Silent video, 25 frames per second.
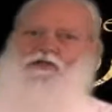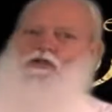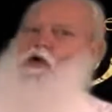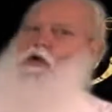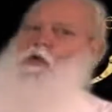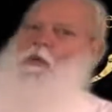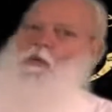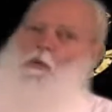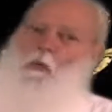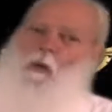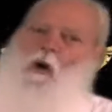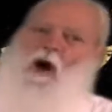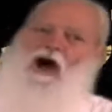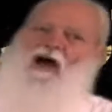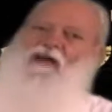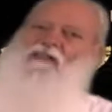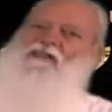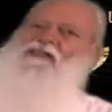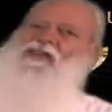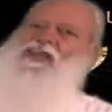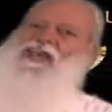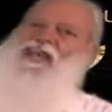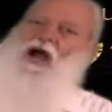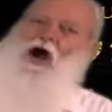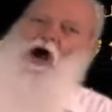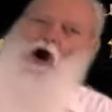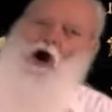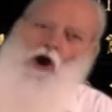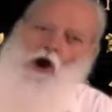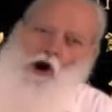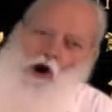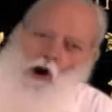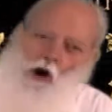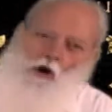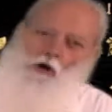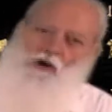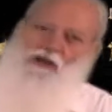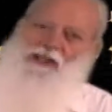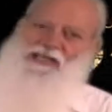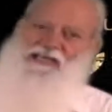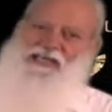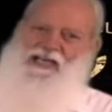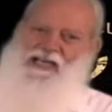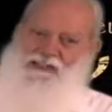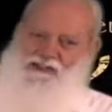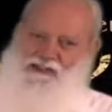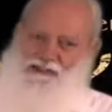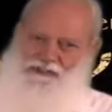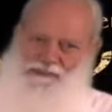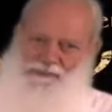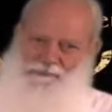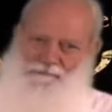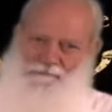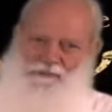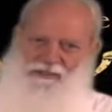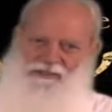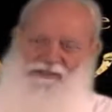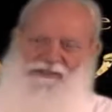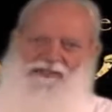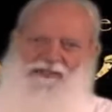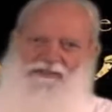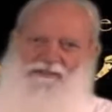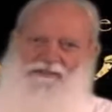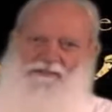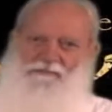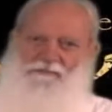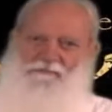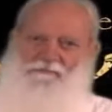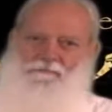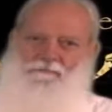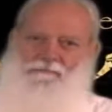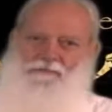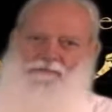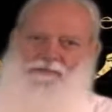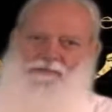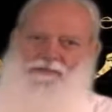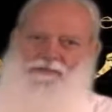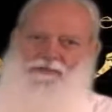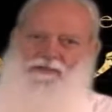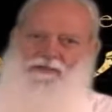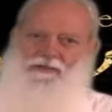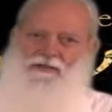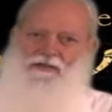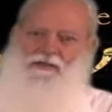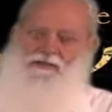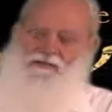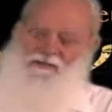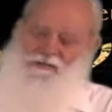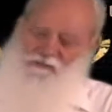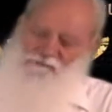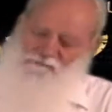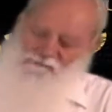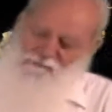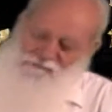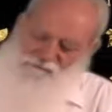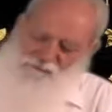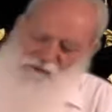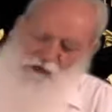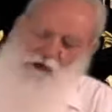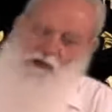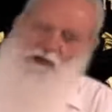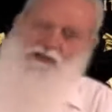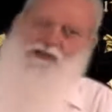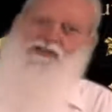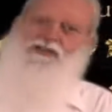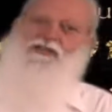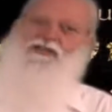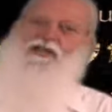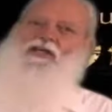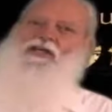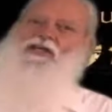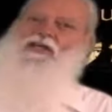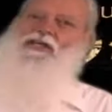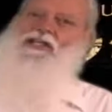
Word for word: to what the early assembly, the first